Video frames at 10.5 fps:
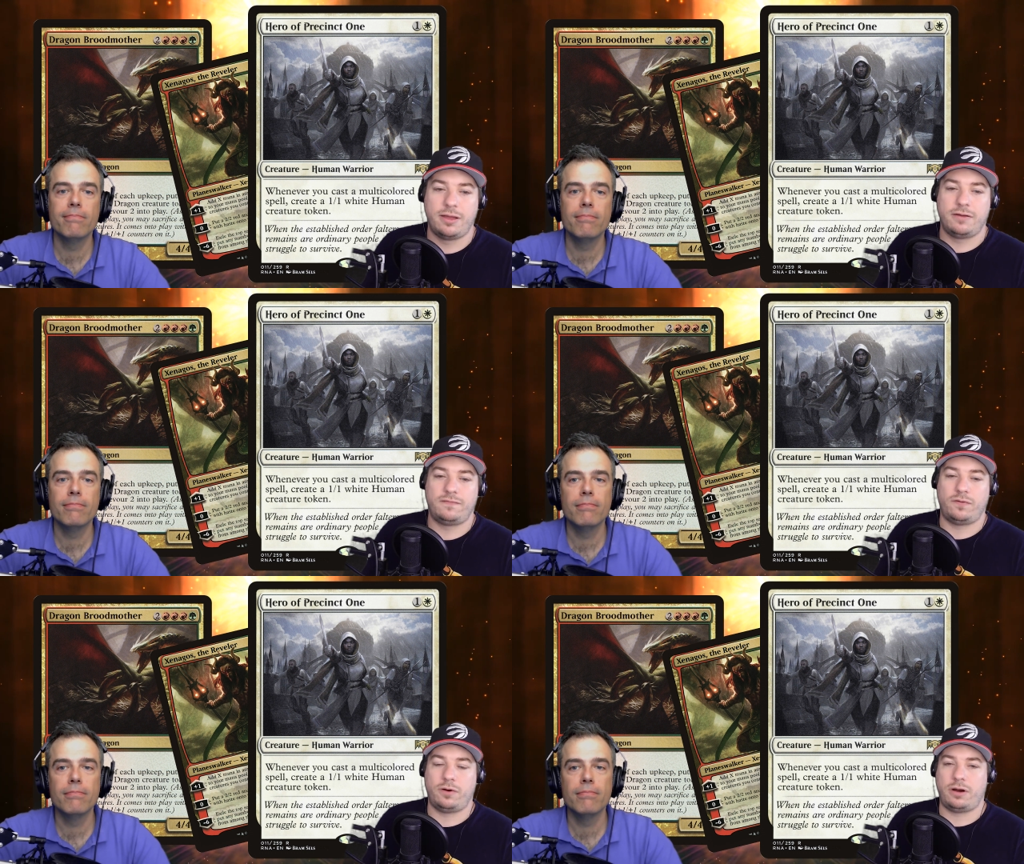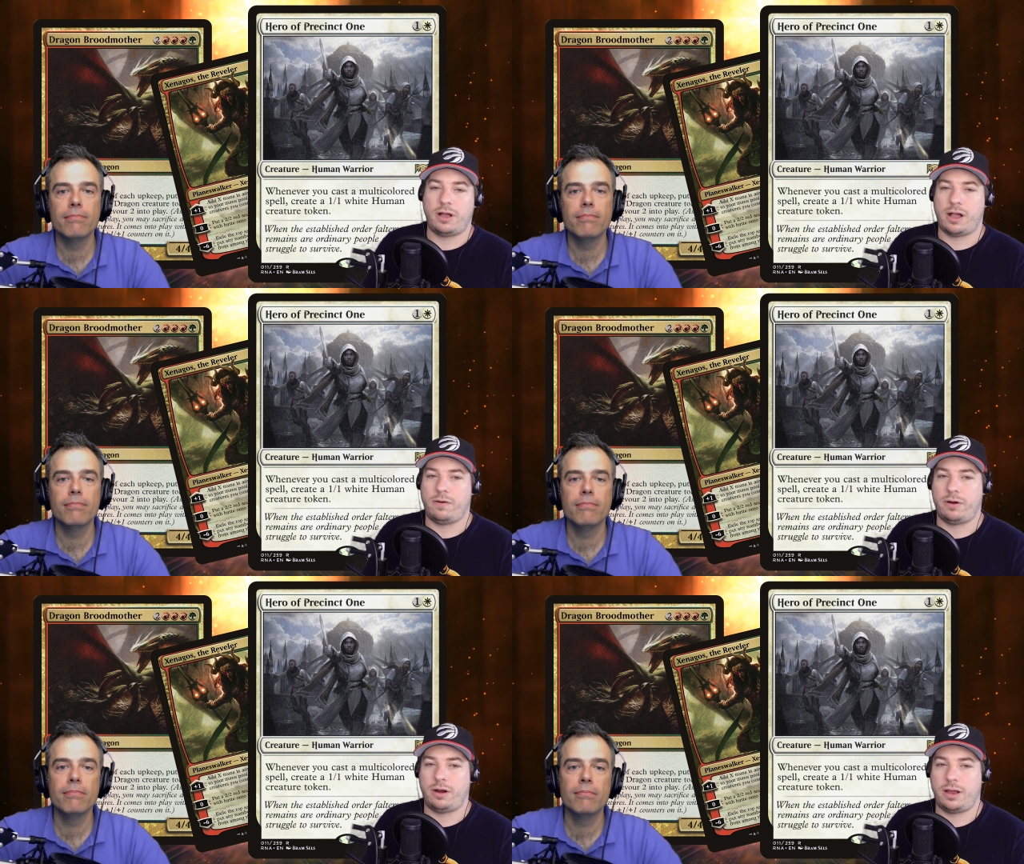Speaker 1: for
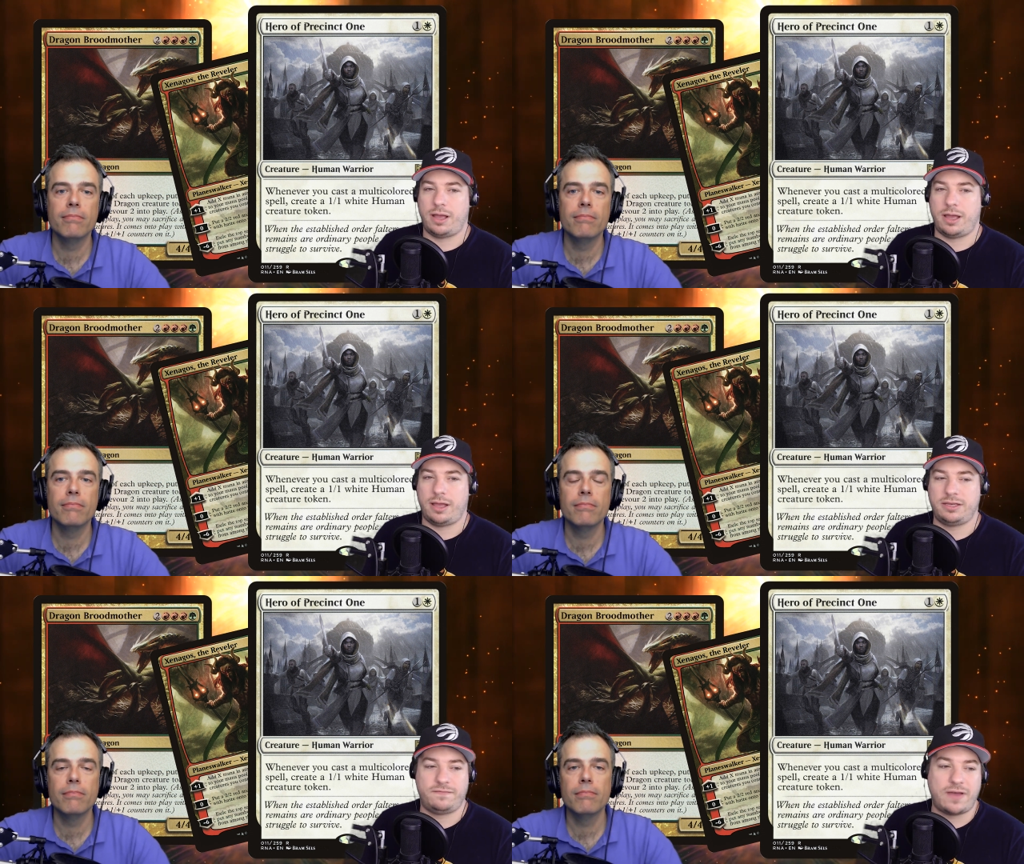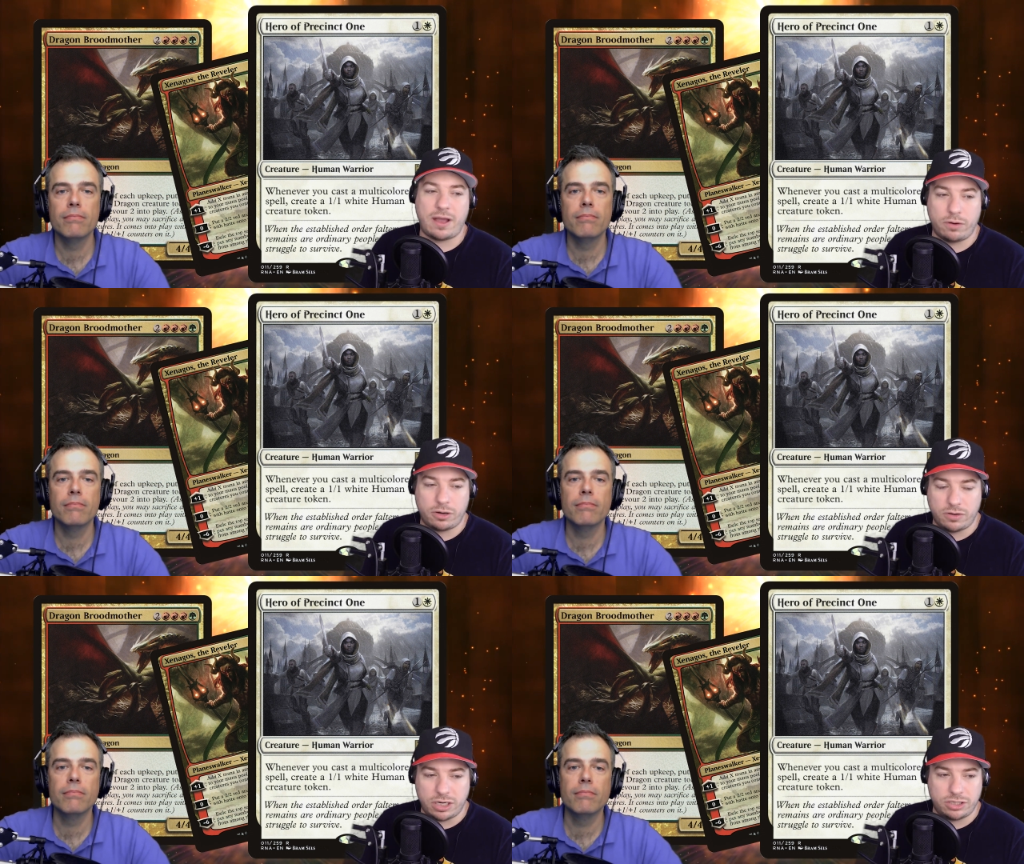our uh, devour
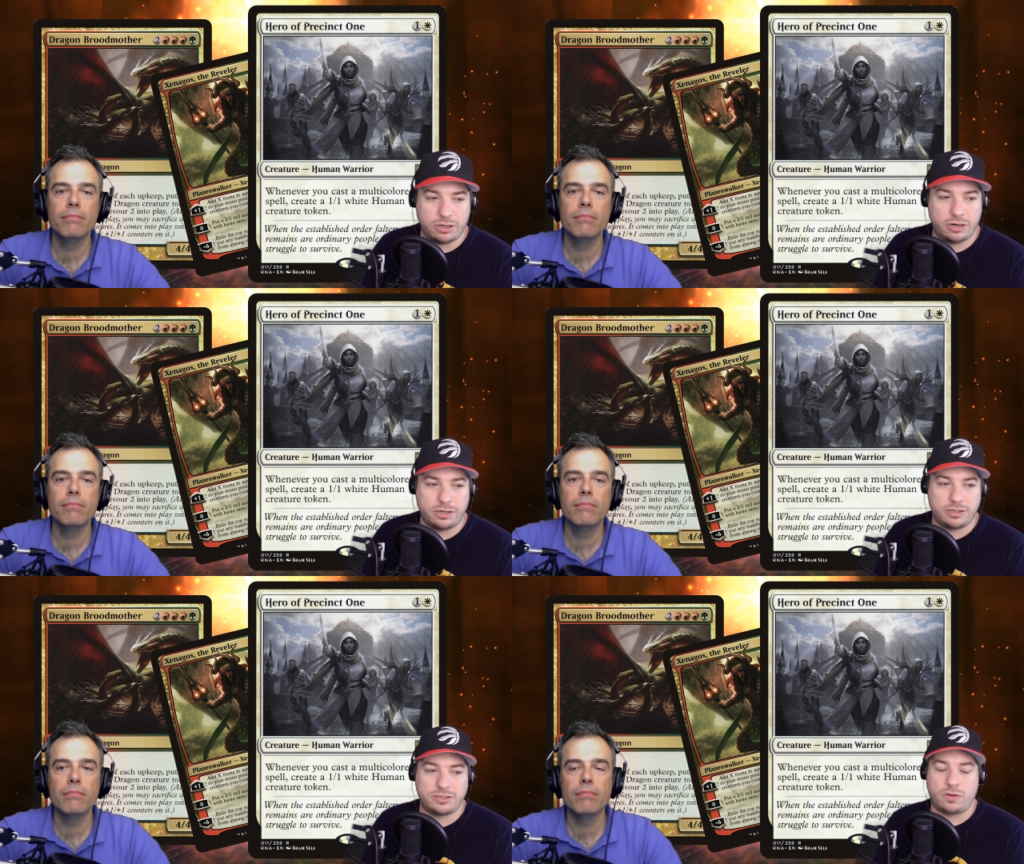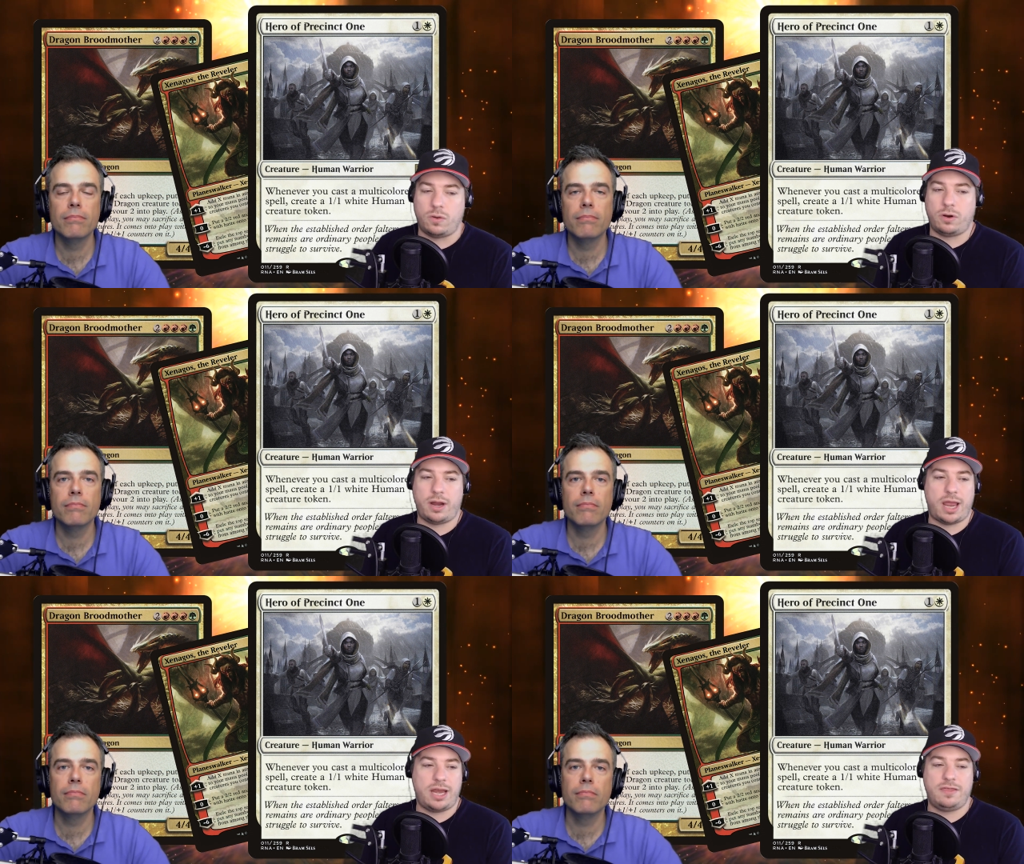creatures
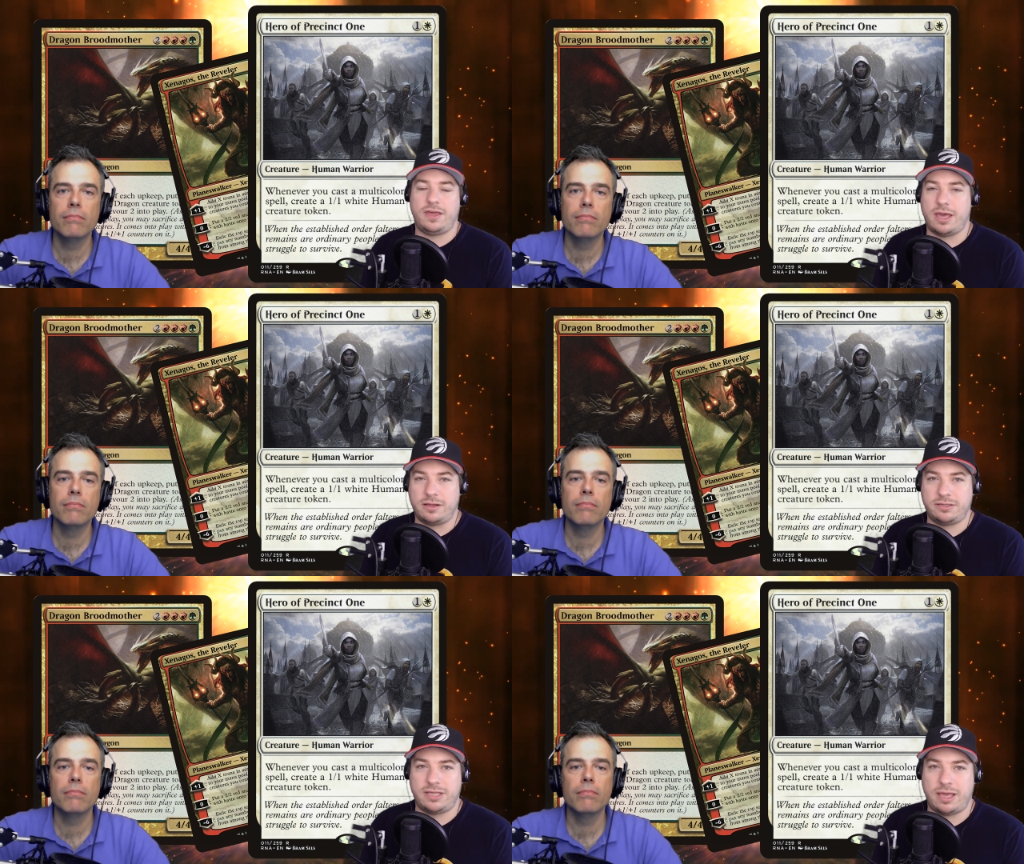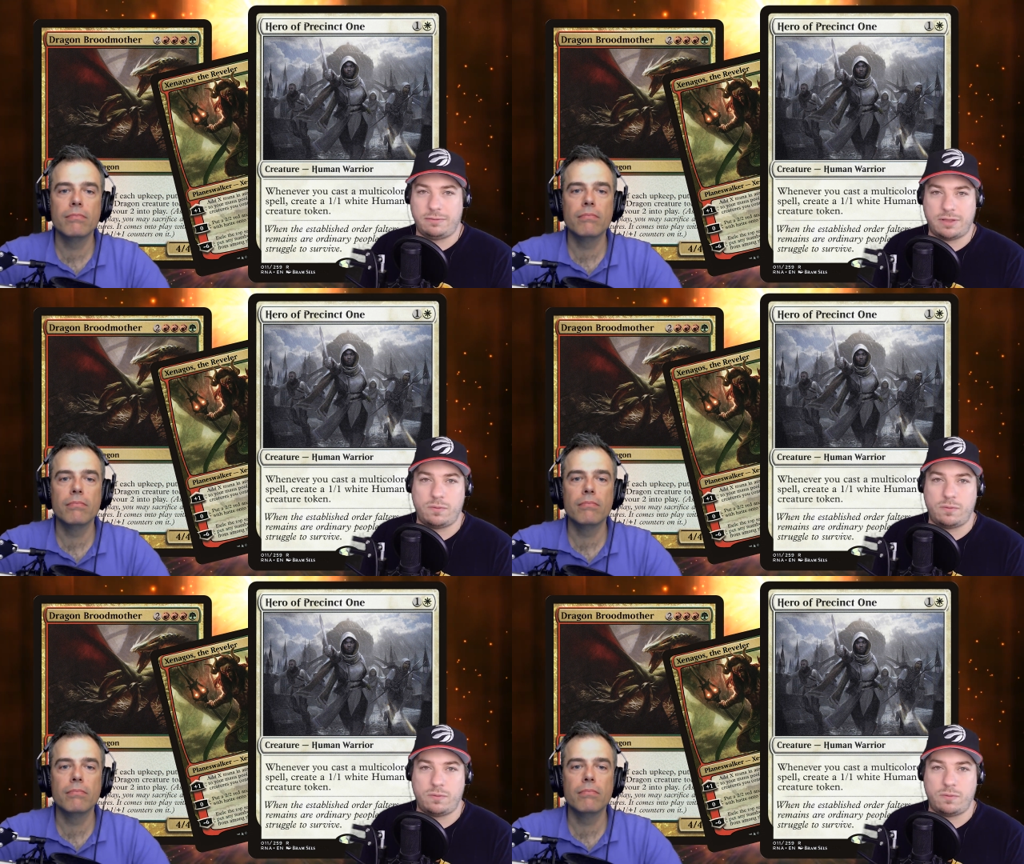or anything else that, that